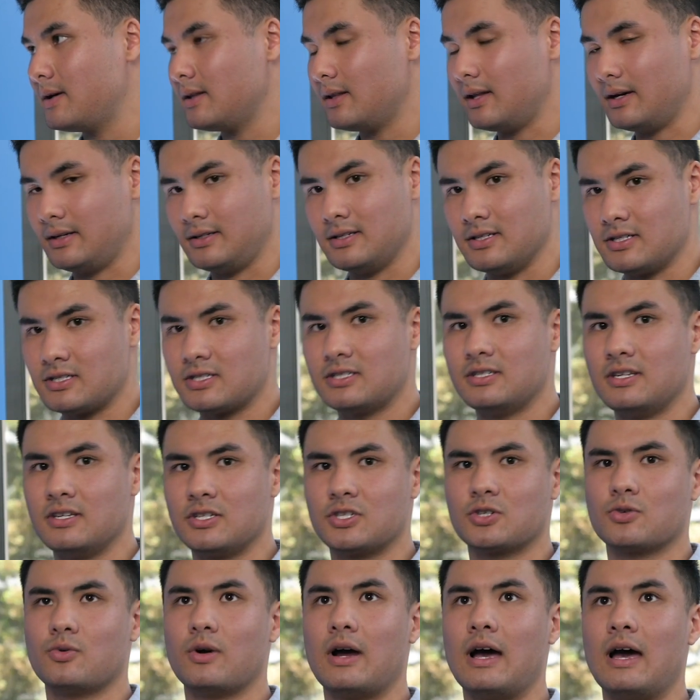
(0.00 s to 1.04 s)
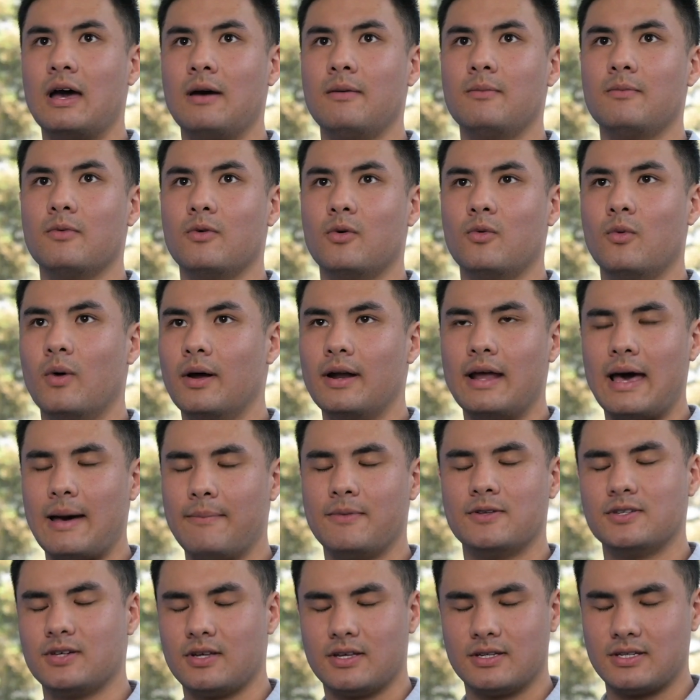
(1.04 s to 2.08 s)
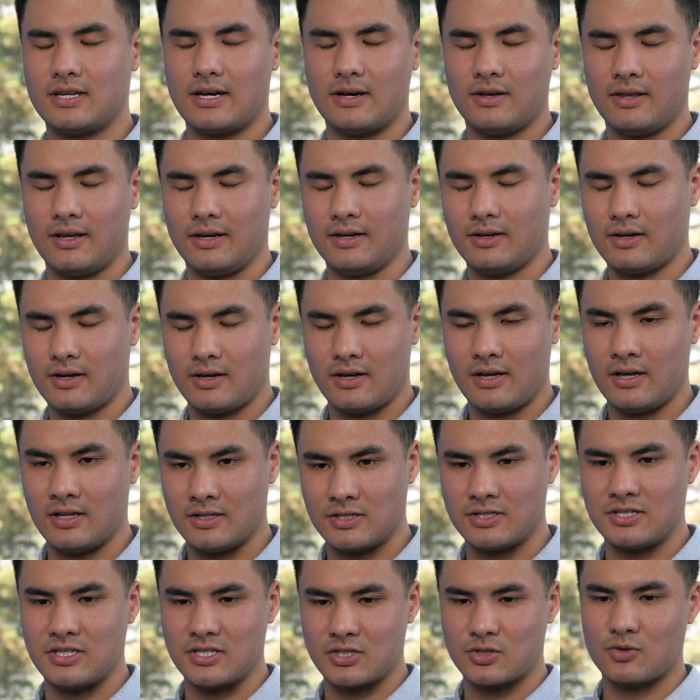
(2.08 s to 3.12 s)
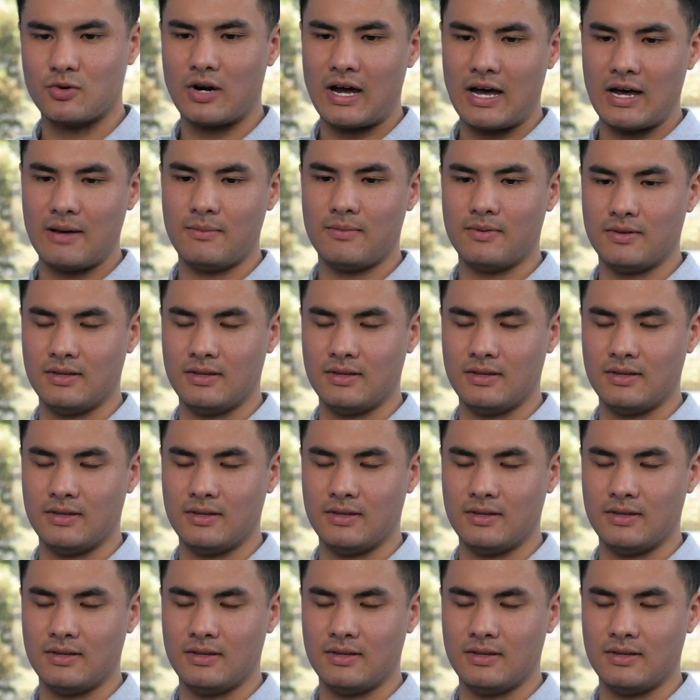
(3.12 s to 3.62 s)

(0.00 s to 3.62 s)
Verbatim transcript: Like describe what happens all the time. Like it's describe